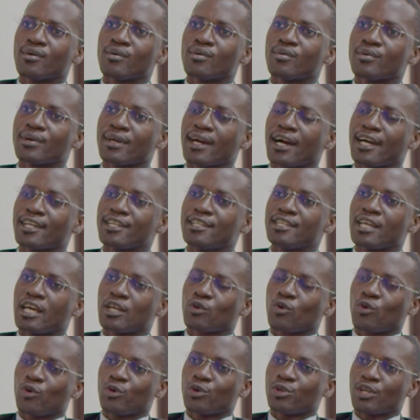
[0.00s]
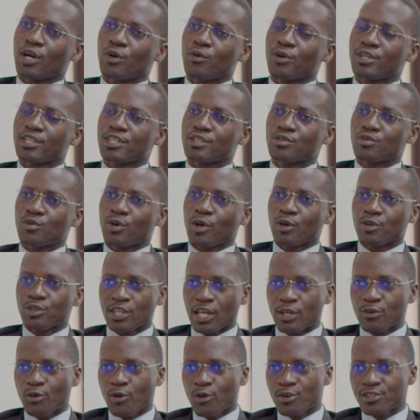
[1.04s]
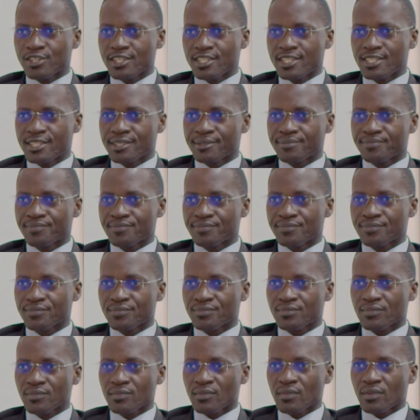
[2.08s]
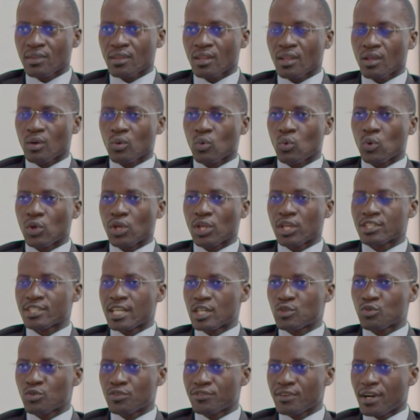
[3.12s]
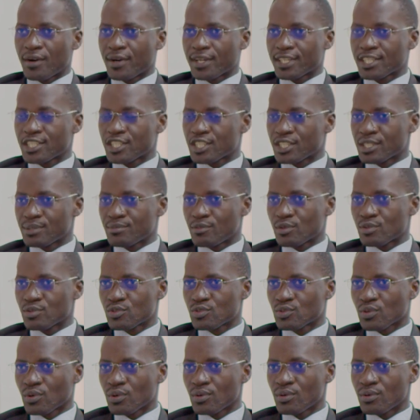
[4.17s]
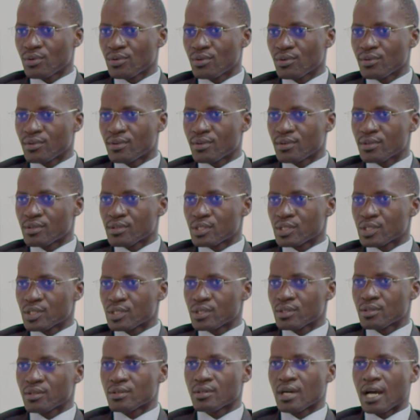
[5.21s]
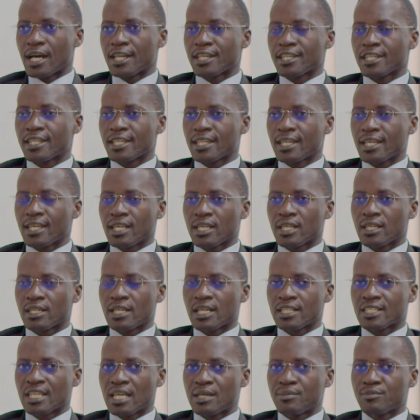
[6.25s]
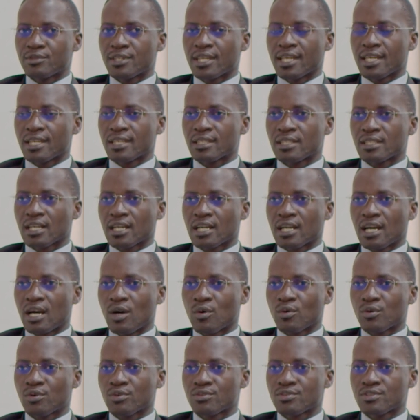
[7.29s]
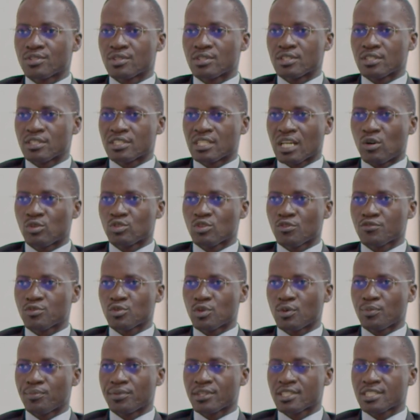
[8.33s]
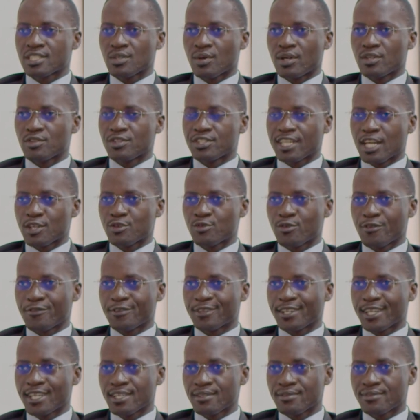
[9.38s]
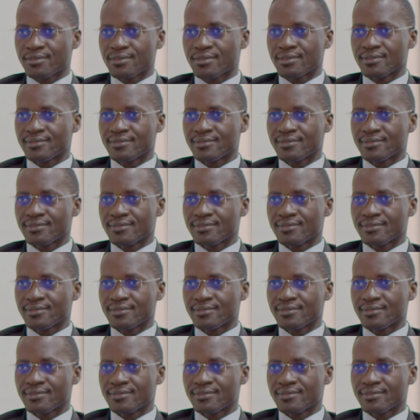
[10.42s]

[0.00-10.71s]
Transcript: We had the I went into internal audit. We started with our team also. And that time the cows we picked the one in charge of health.